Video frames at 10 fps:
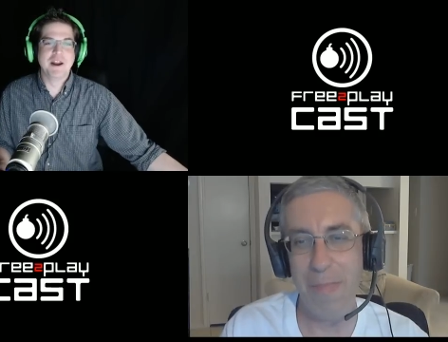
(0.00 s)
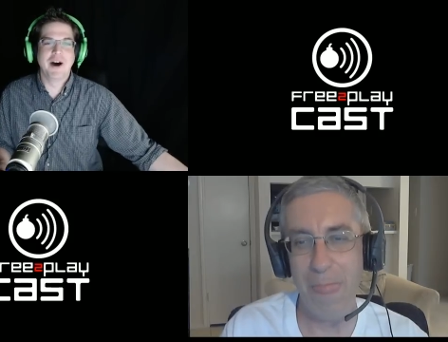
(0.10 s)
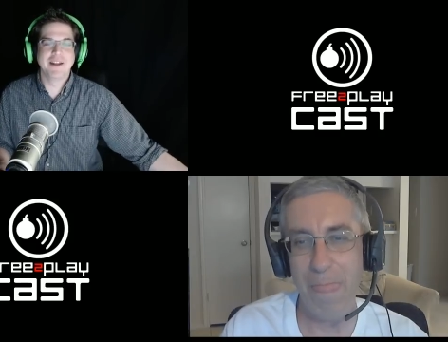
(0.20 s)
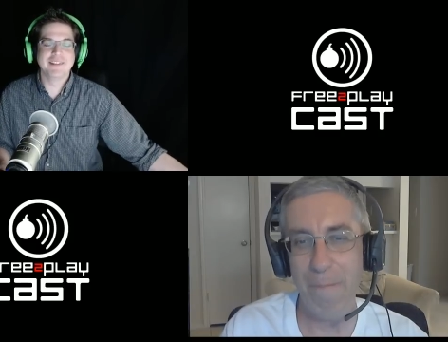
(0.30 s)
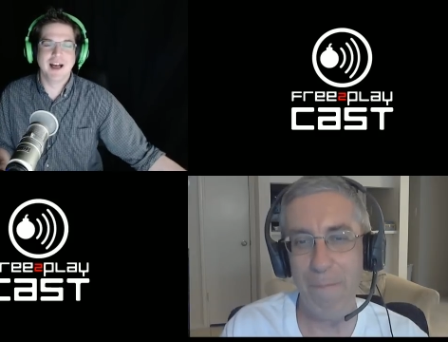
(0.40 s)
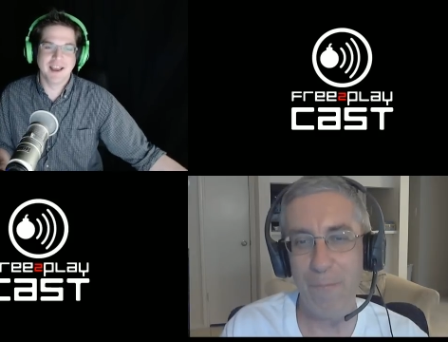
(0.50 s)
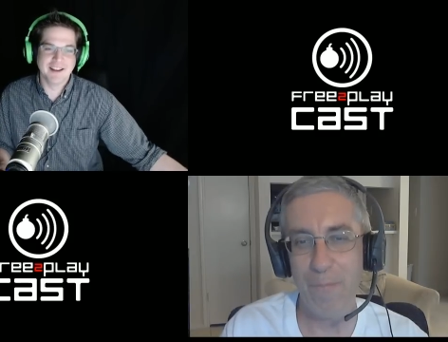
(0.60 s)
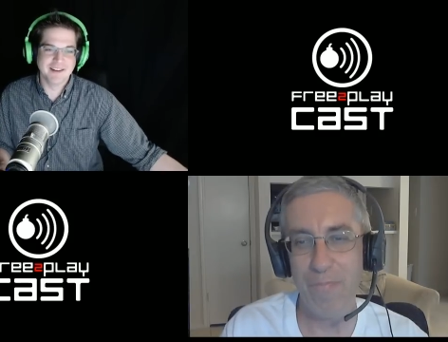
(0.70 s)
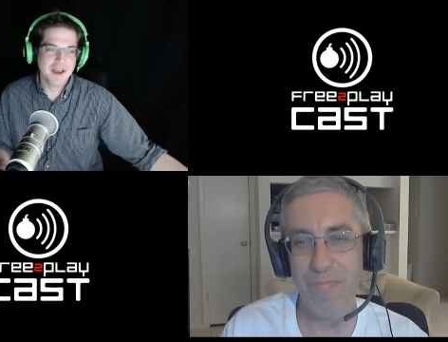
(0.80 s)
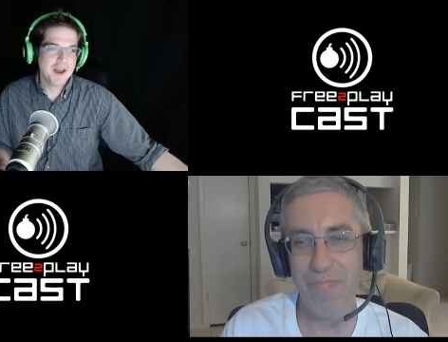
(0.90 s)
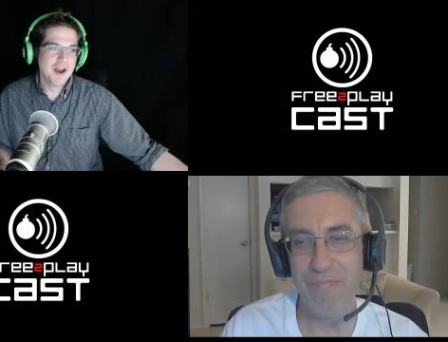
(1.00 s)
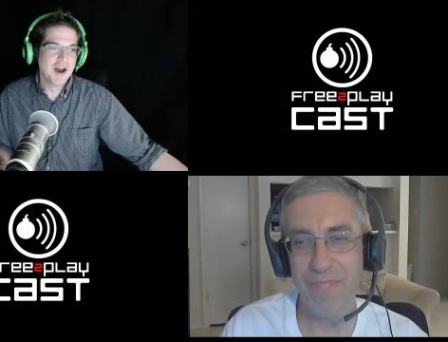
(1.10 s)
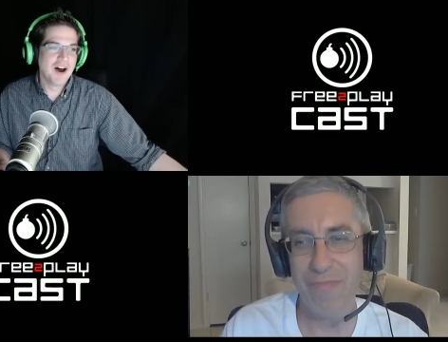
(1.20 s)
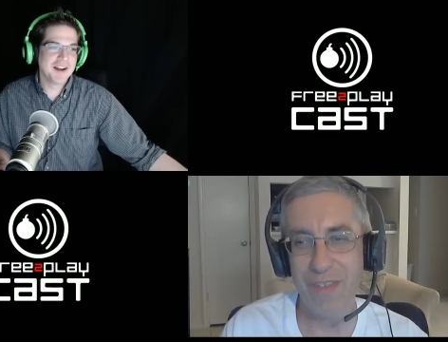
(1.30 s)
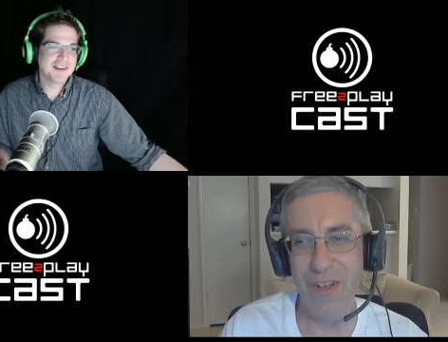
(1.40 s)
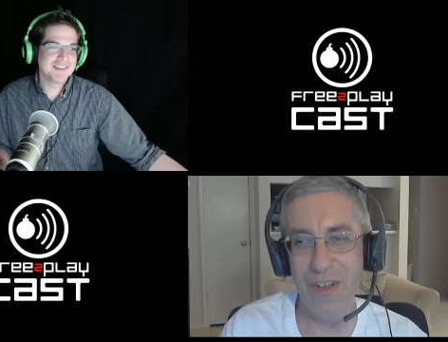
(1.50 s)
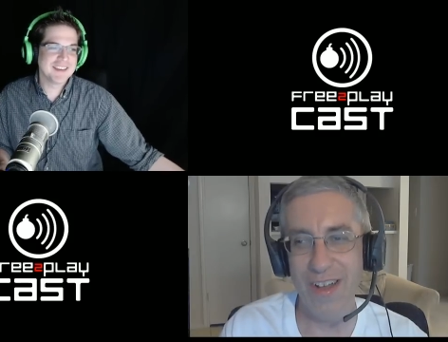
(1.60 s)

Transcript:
Speaker 1: Online. Honestly,